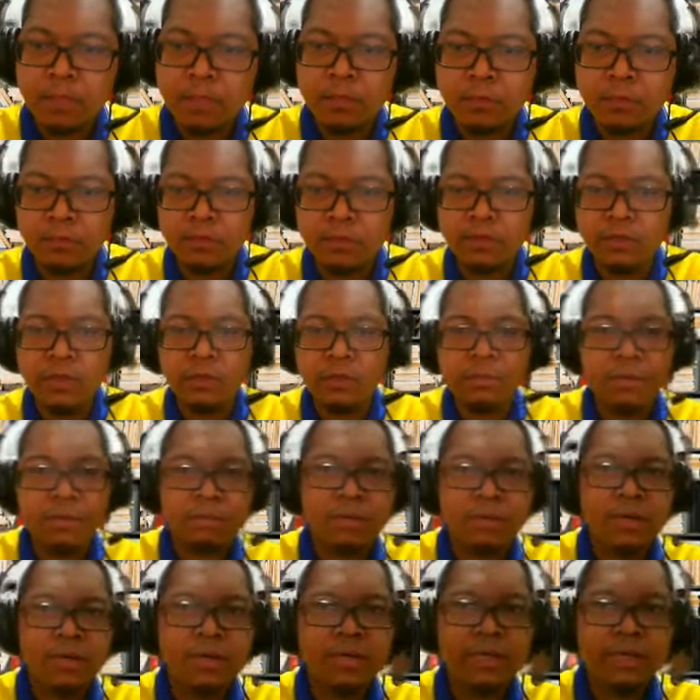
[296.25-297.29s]
You still
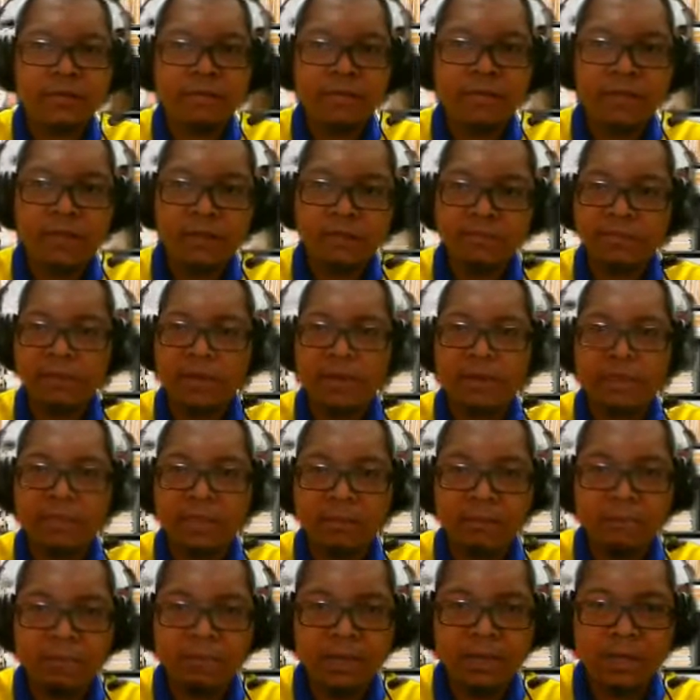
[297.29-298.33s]
remember the screen? For
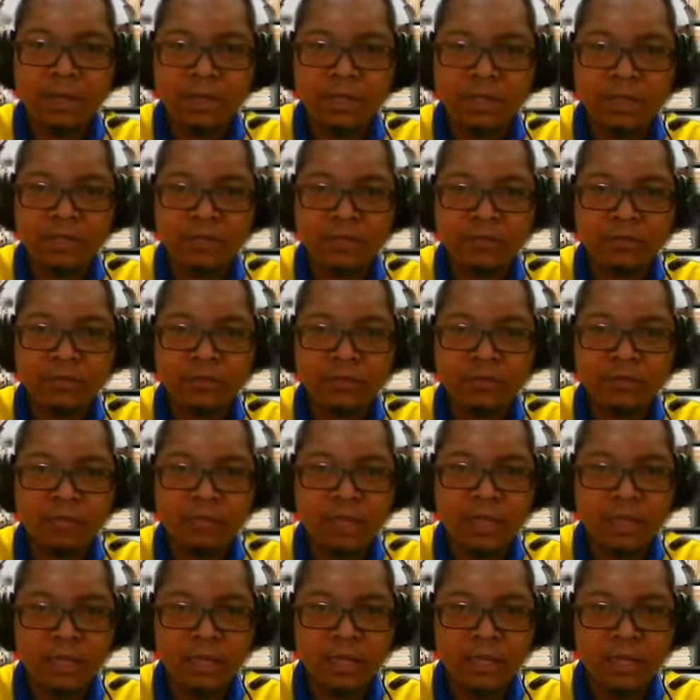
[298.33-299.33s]
example, I just show you.